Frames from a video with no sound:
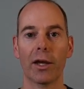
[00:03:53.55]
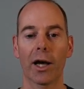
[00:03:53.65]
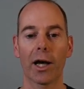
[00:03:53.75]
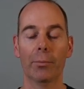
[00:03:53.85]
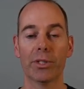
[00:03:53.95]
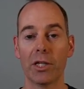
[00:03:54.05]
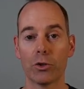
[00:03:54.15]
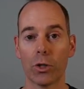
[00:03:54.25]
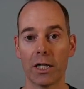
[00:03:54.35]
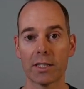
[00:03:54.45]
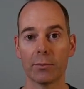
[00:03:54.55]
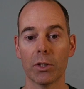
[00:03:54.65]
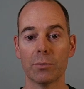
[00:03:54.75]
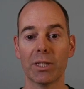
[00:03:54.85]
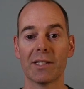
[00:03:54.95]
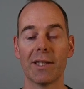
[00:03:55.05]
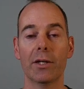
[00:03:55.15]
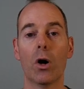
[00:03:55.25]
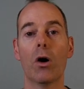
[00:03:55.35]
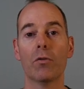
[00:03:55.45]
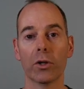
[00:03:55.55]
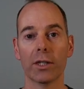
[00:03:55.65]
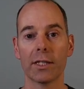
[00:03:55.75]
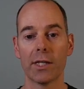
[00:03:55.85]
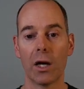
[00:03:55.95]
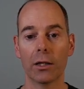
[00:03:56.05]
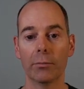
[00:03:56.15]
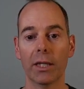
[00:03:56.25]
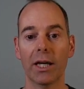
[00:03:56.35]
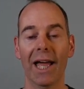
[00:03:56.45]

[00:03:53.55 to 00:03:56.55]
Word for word: potential customers because they're not offering their time.